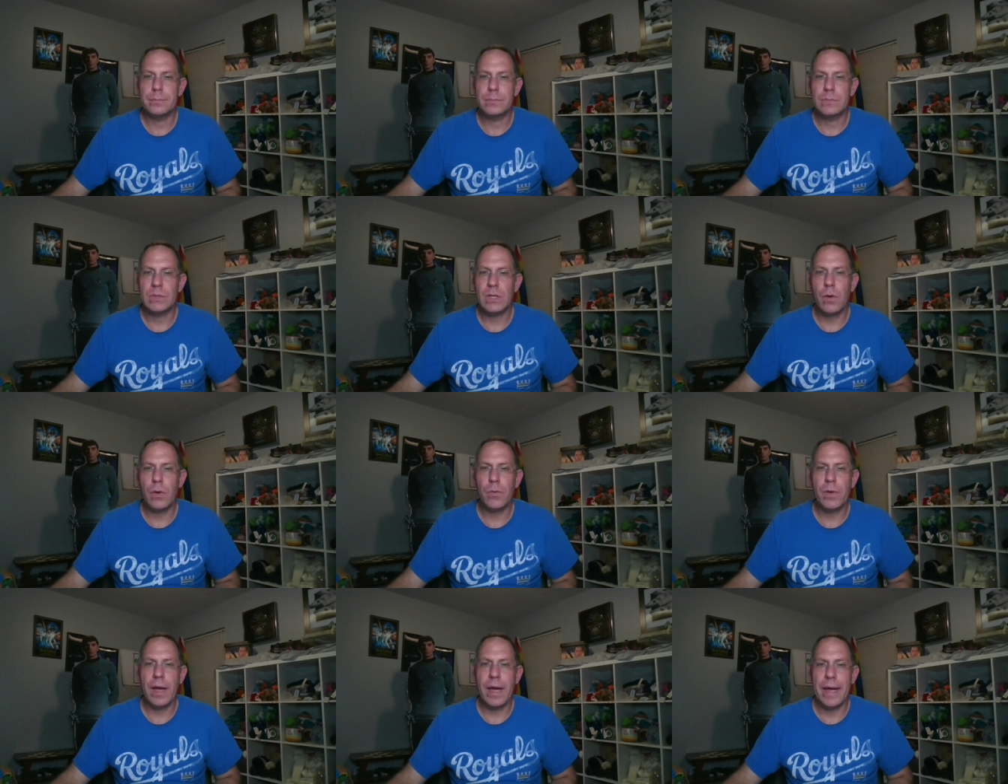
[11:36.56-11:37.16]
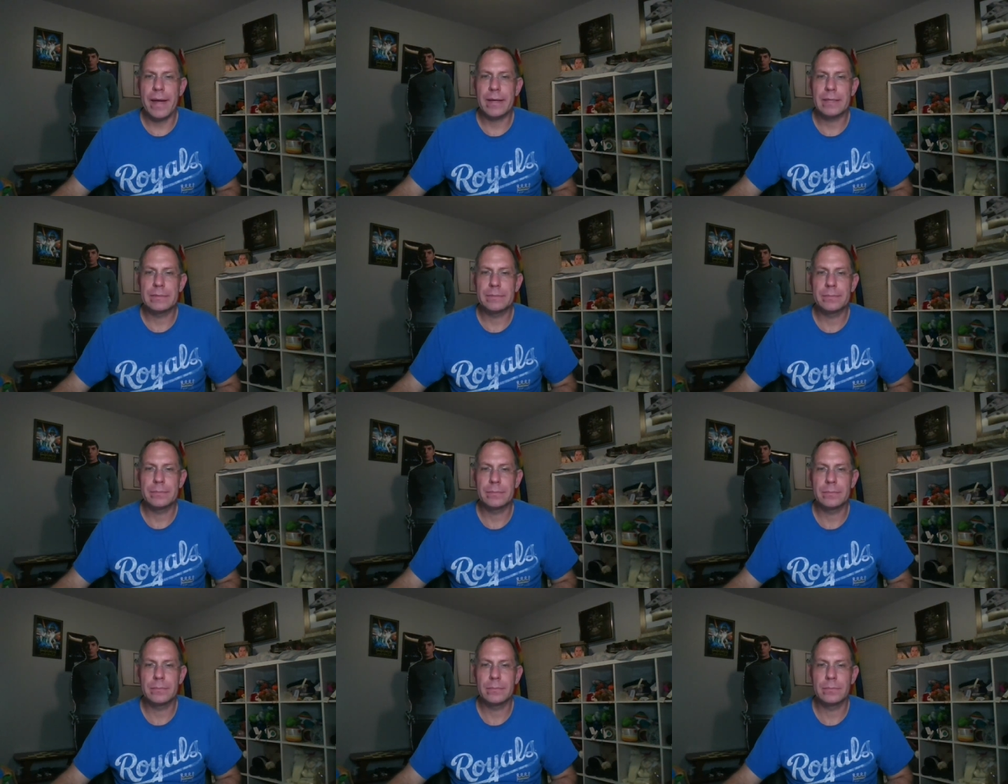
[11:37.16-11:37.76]
Okay,
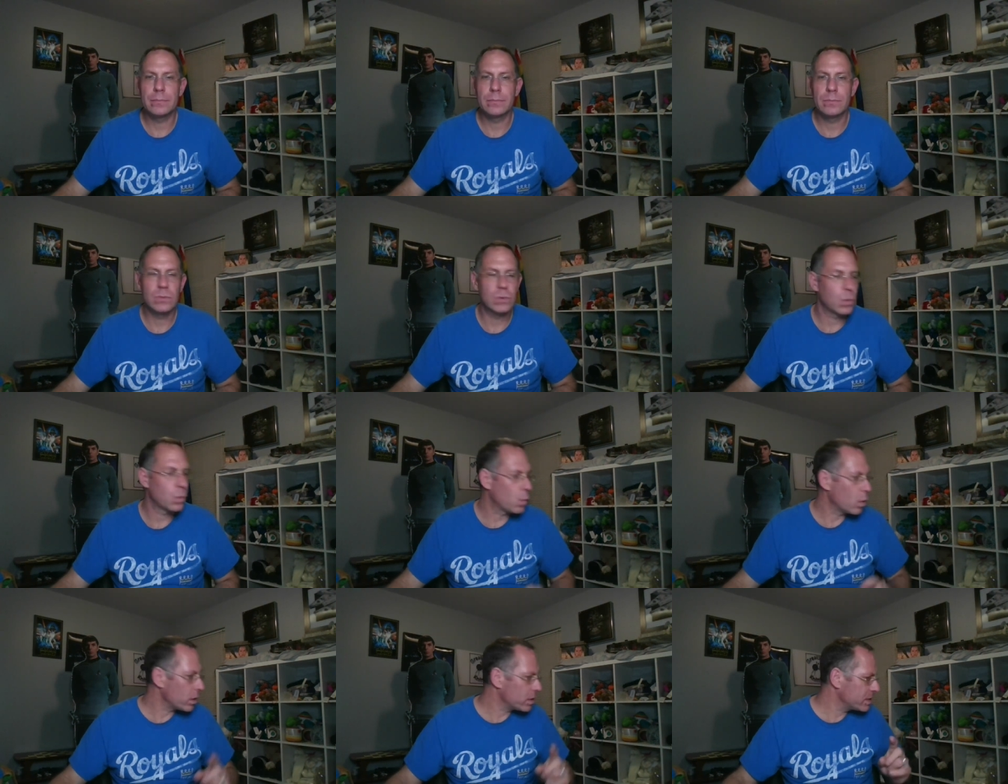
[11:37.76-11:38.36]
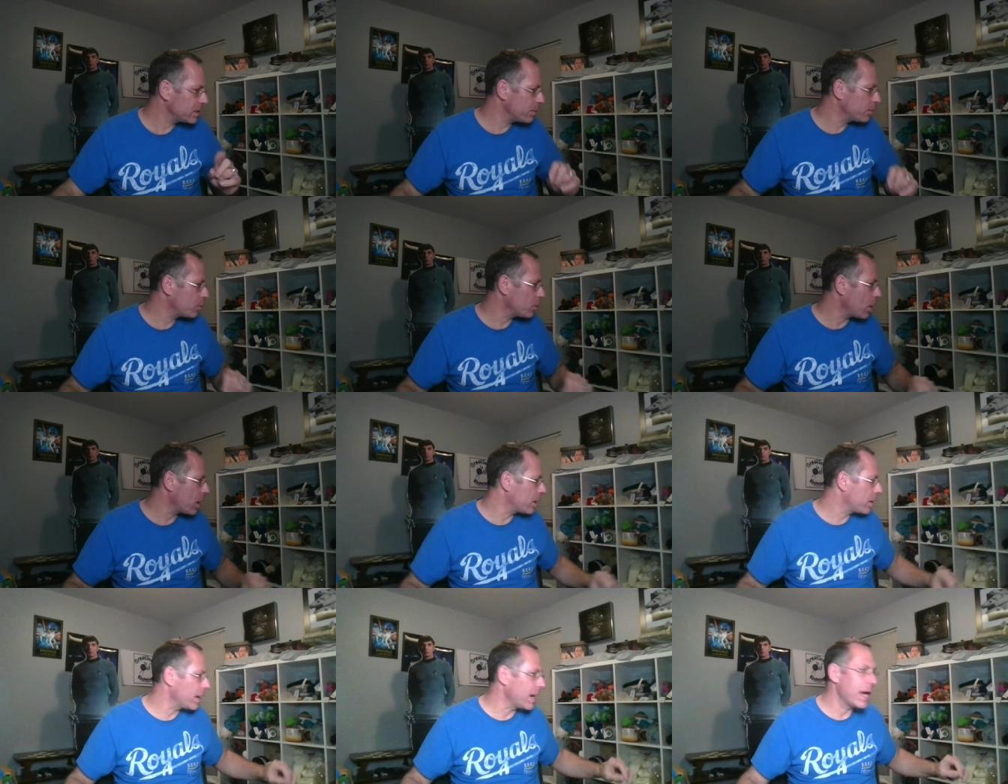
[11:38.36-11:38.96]
works in
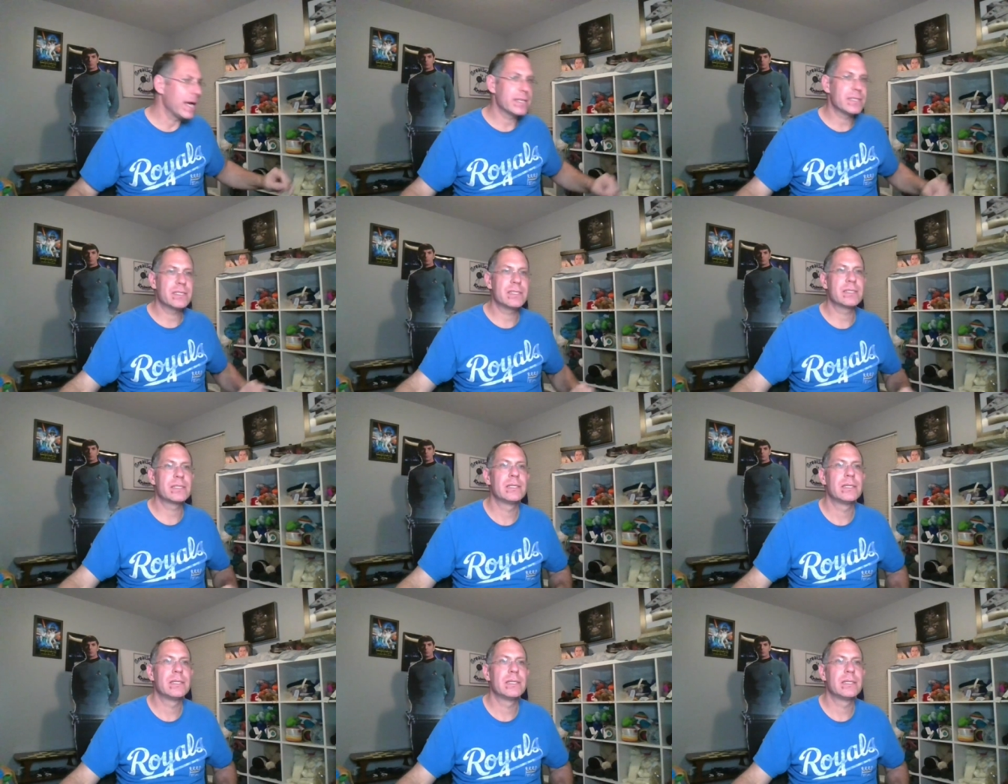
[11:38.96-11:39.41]
progress.